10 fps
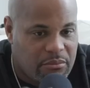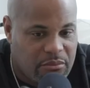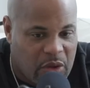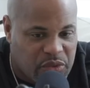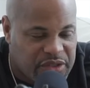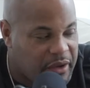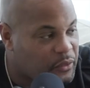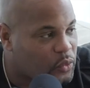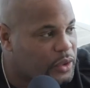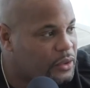It was
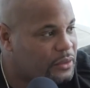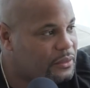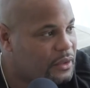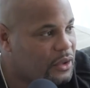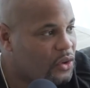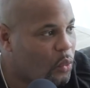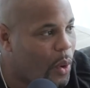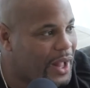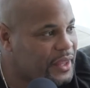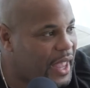never real.
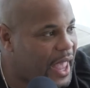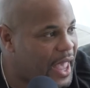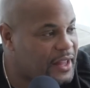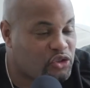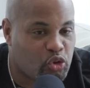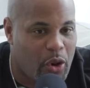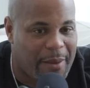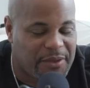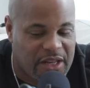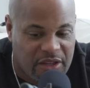Wanda had
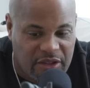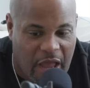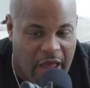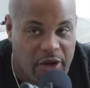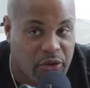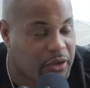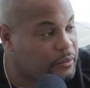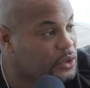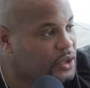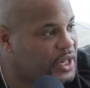trapped an entire
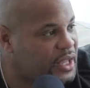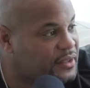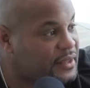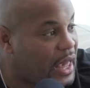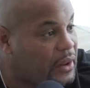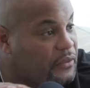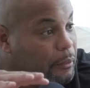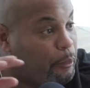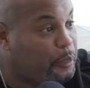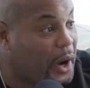community inside of a
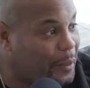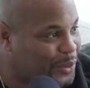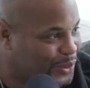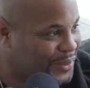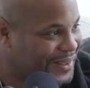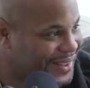bubble.